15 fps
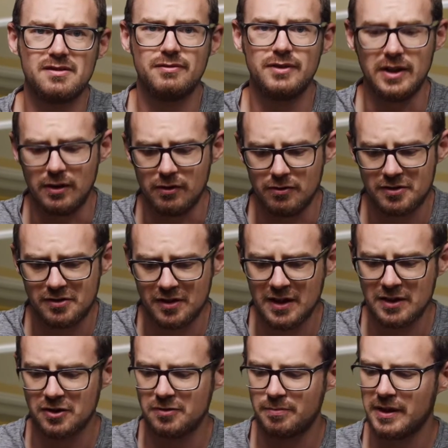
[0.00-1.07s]
of use,
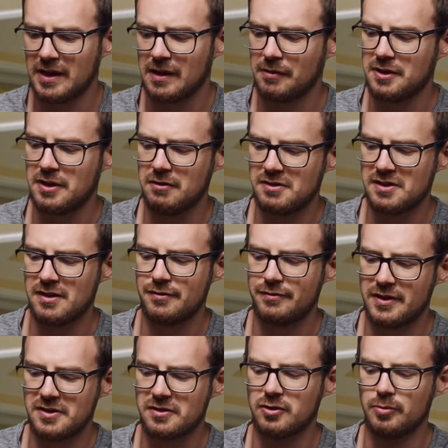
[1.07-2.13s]
just being able to use these
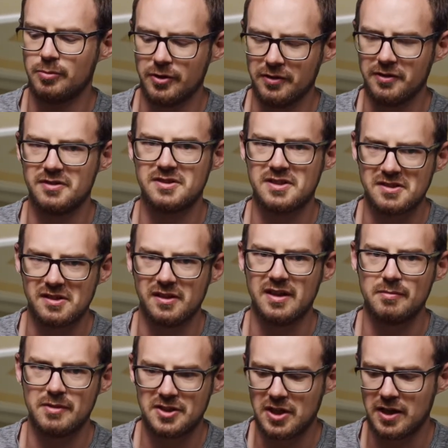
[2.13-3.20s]
physical buttons to
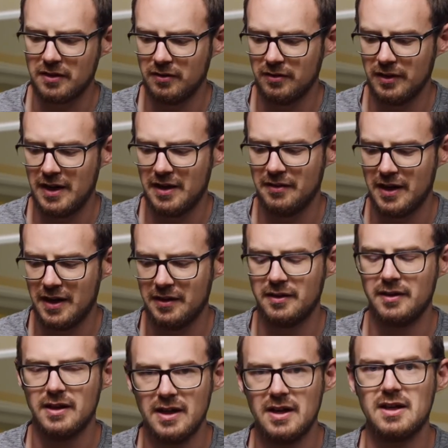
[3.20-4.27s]
select my channel and then
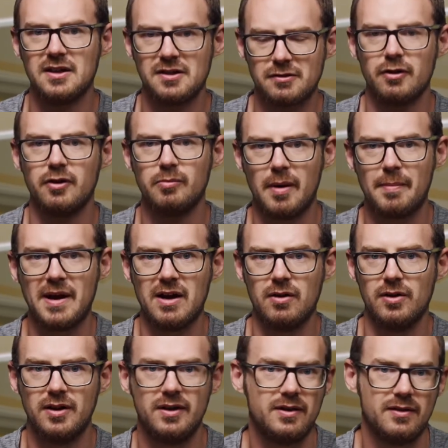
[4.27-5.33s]
scroll my
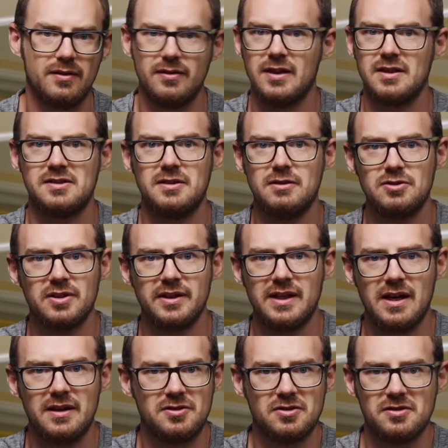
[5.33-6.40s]
power, that's usually
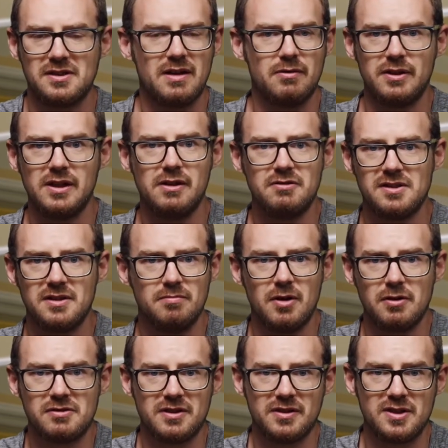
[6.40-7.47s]
just how I use it
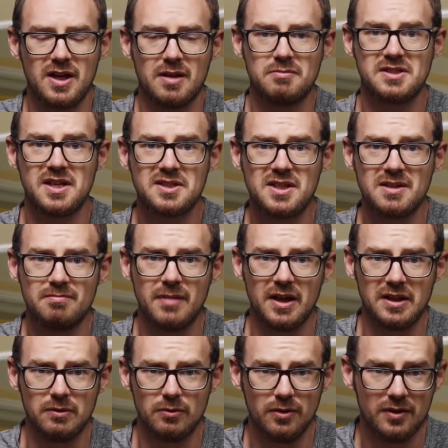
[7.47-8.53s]
most of the time. Set it in
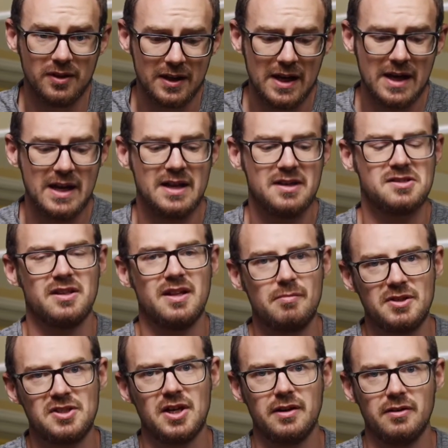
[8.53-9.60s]
manual, select
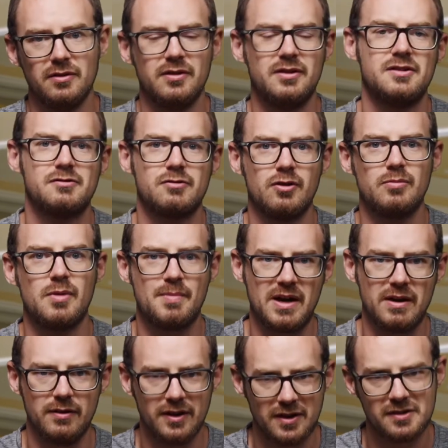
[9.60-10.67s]
my channel, scroll my
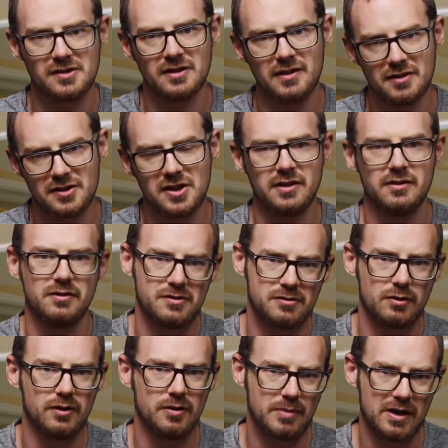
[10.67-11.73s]
power, select the channel,
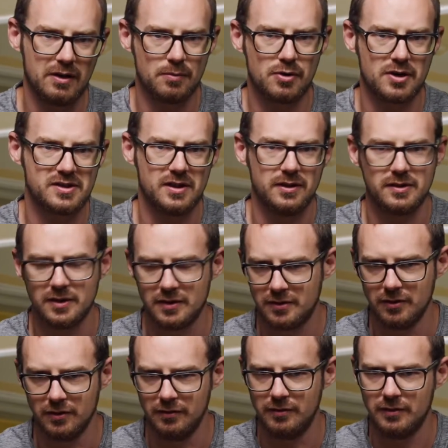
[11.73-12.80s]
scroll the power, press enter,
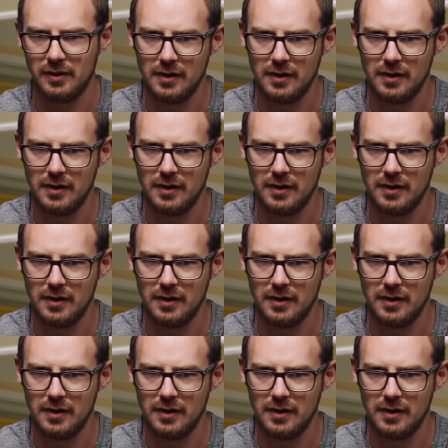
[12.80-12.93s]
done.